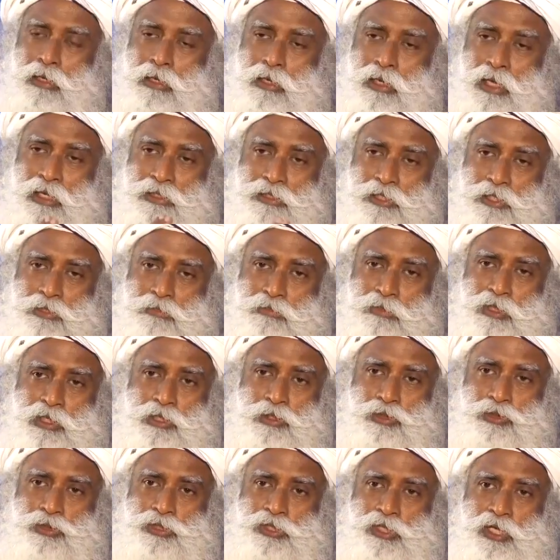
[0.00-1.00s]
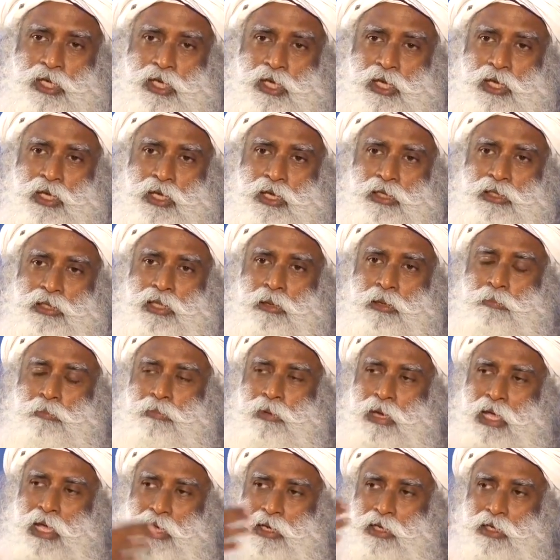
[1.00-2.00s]
does it mean to say the
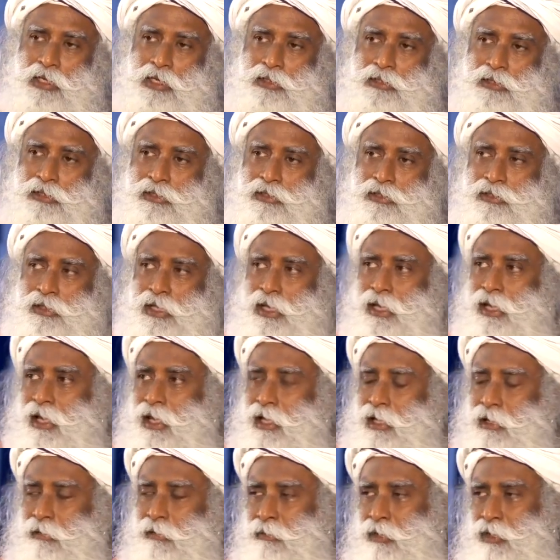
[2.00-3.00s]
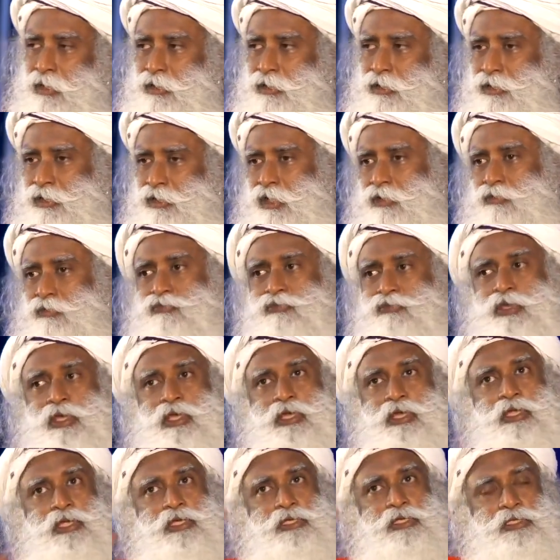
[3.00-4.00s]
planets, the elements and
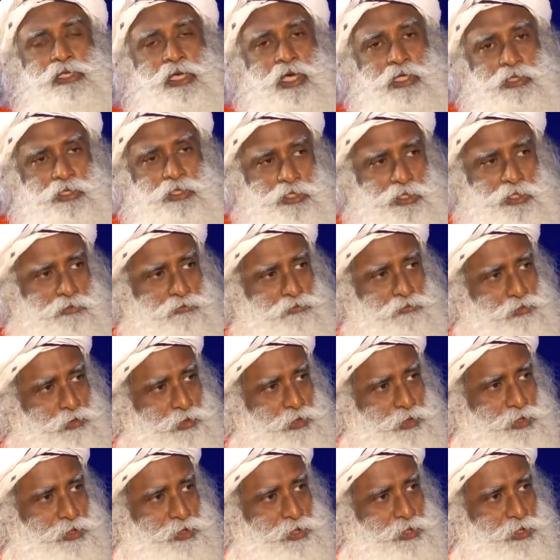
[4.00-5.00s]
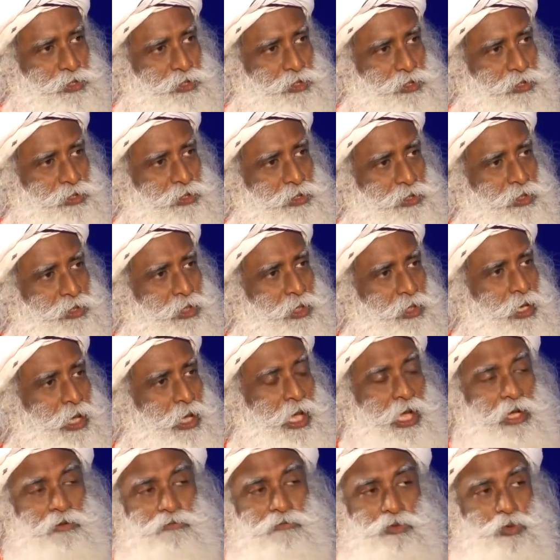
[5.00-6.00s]
various other influences
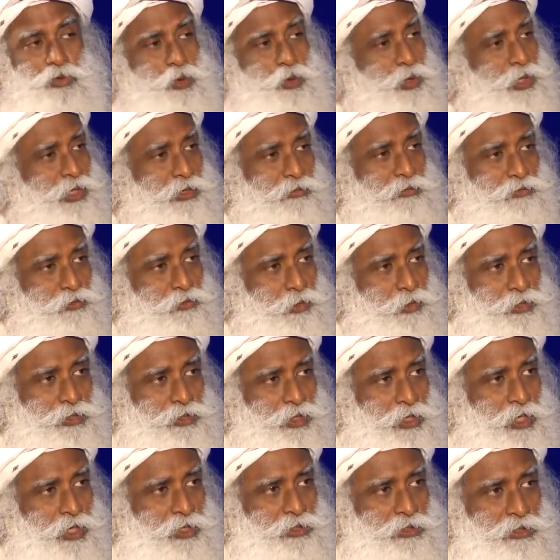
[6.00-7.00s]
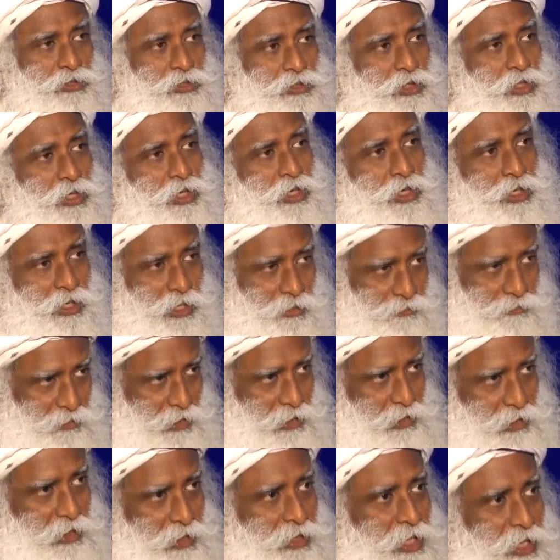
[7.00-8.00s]
have no influence on us?
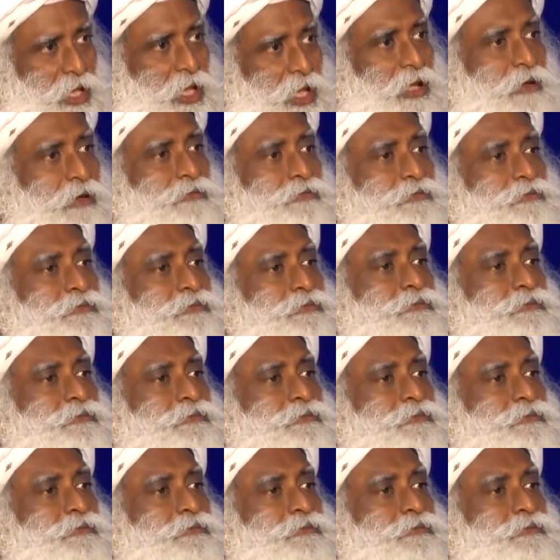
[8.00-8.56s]
Definitely they have.